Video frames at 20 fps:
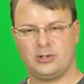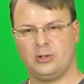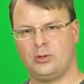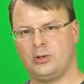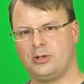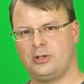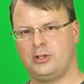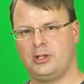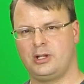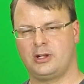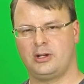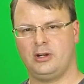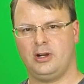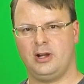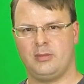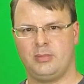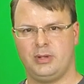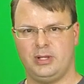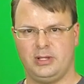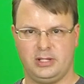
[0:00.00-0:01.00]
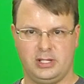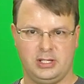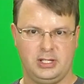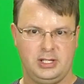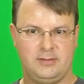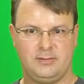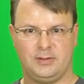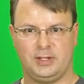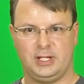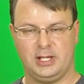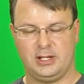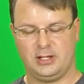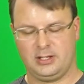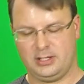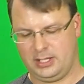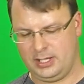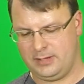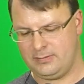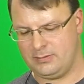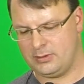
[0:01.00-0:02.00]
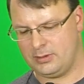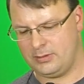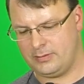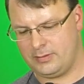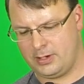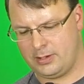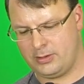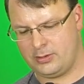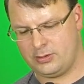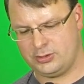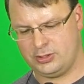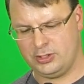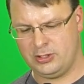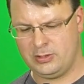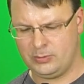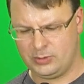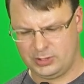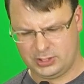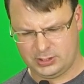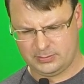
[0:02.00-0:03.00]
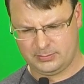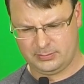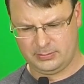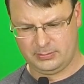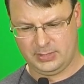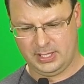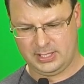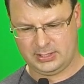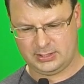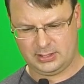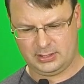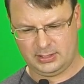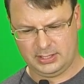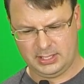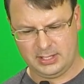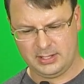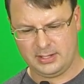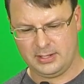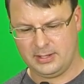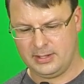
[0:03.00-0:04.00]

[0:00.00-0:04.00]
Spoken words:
or you can crop it and then even get even a farther zoom, which basically